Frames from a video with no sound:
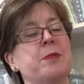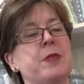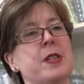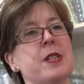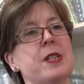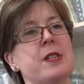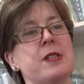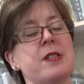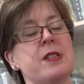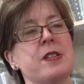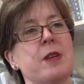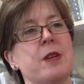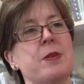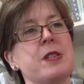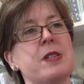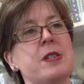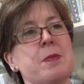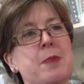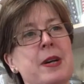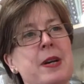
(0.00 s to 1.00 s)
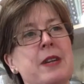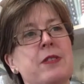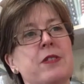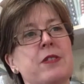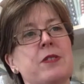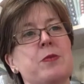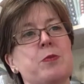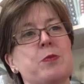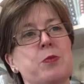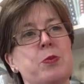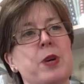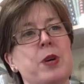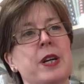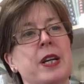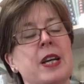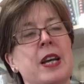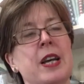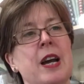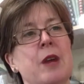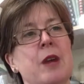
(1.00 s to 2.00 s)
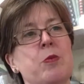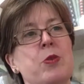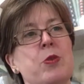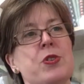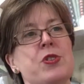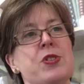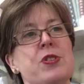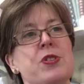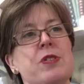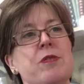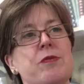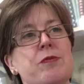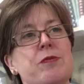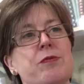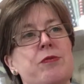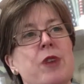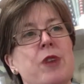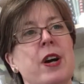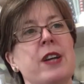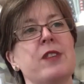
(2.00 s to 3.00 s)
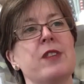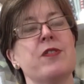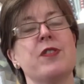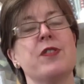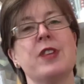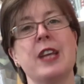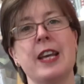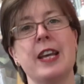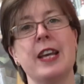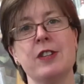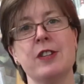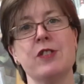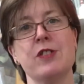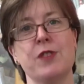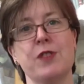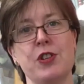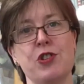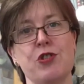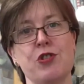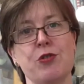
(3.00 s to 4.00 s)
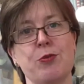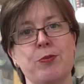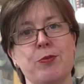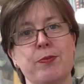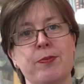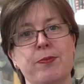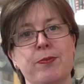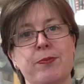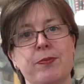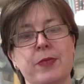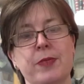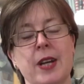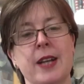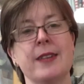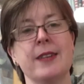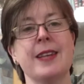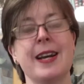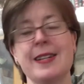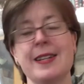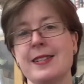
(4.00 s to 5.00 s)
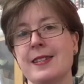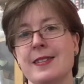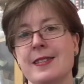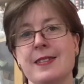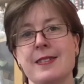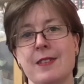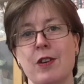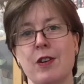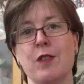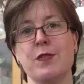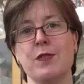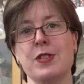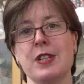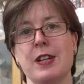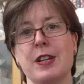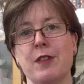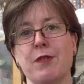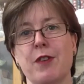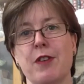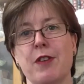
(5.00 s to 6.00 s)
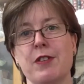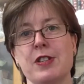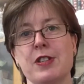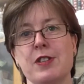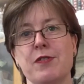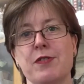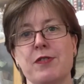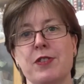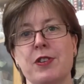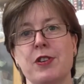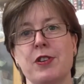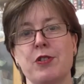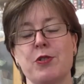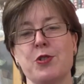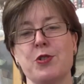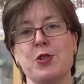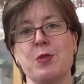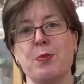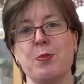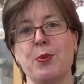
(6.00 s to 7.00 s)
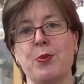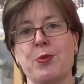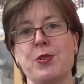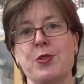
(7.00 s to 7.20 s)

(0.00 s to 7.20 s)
So it's about working out what's right for the individual, and that is obviously very different across the board.